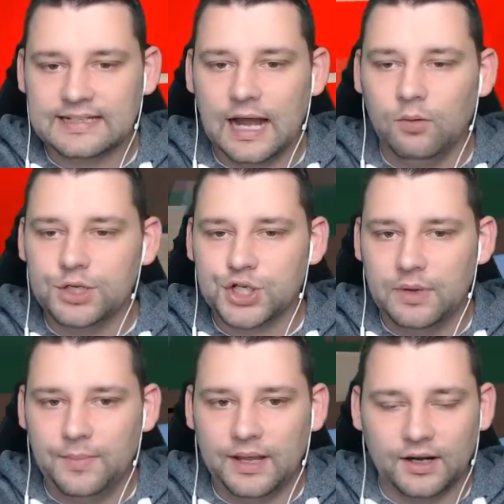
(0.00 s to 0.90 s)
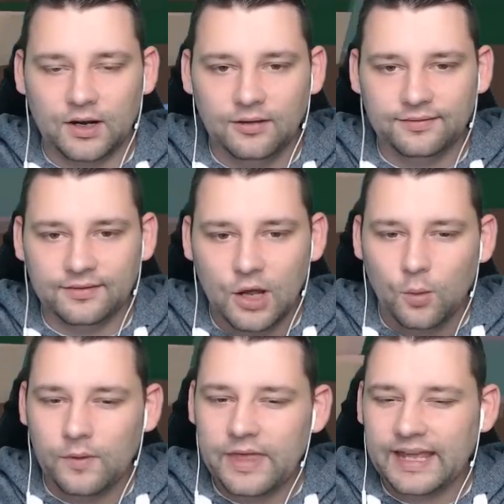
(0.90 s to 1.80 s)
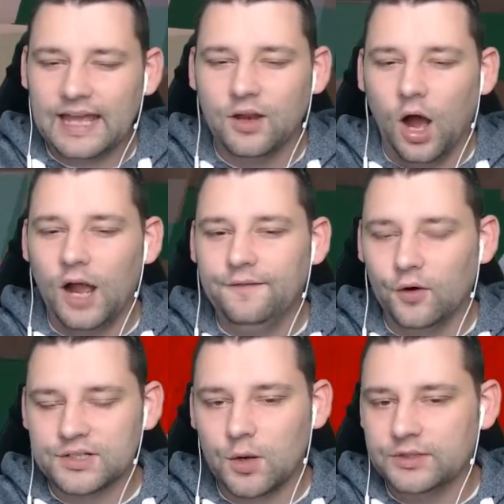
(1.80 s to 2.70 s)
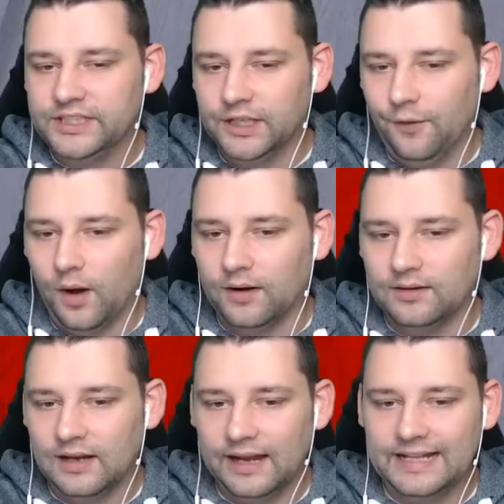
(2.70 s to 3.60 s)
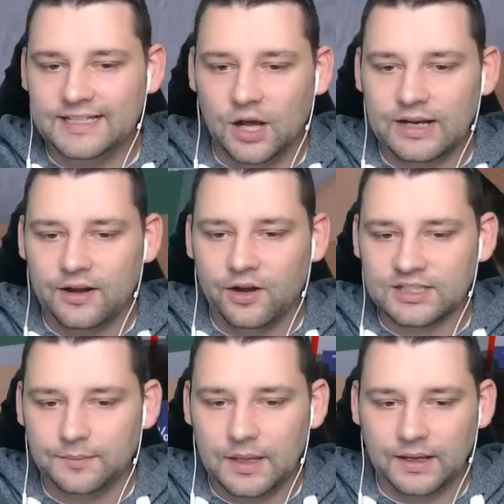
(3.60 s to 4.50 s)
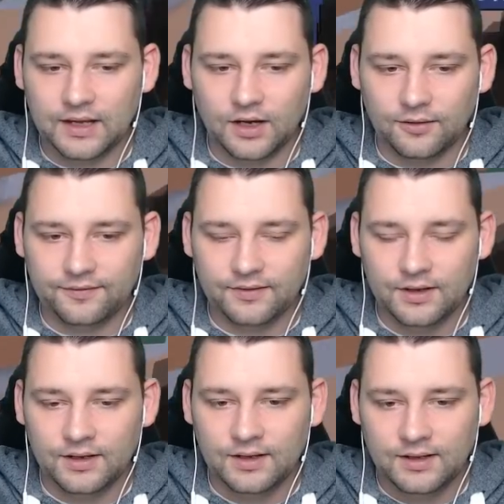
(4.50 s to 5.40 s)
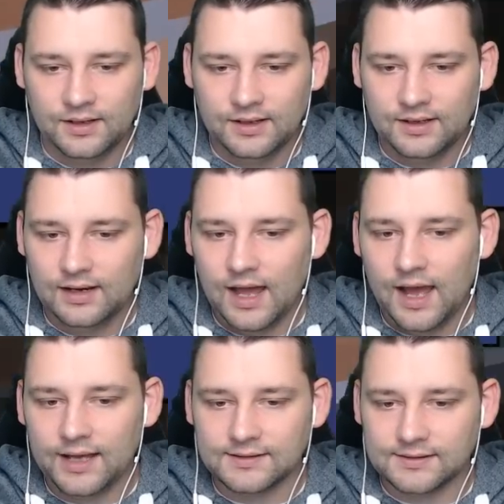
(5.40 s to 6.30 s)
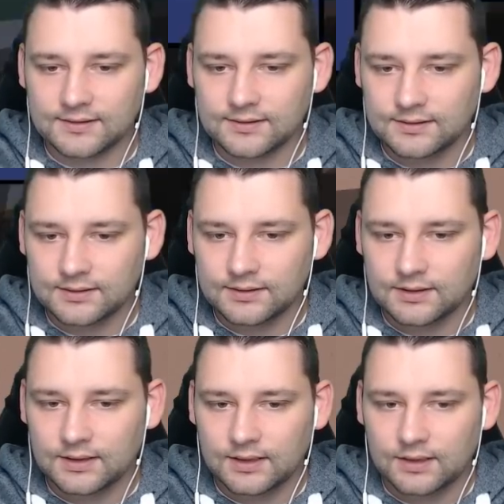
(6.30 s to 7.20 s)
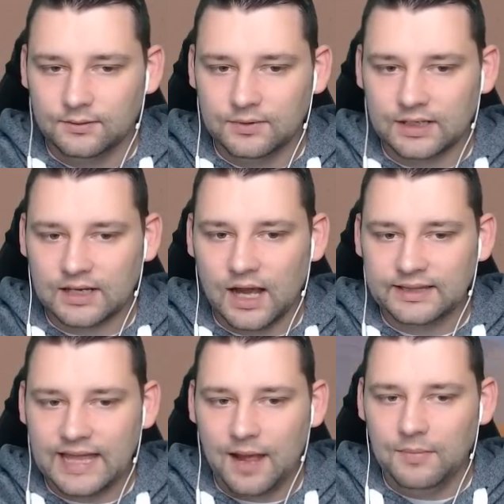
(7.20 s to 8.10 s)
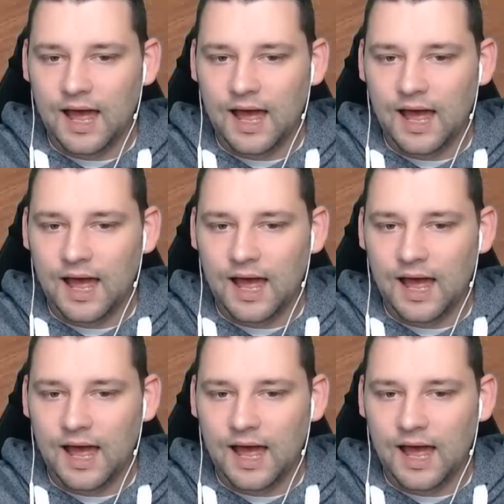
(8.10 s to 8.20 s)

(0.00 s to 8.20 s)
That one should be big enough. But then again, I thought so was the other one, and it turned out not to be big enough. He lies. You goddamn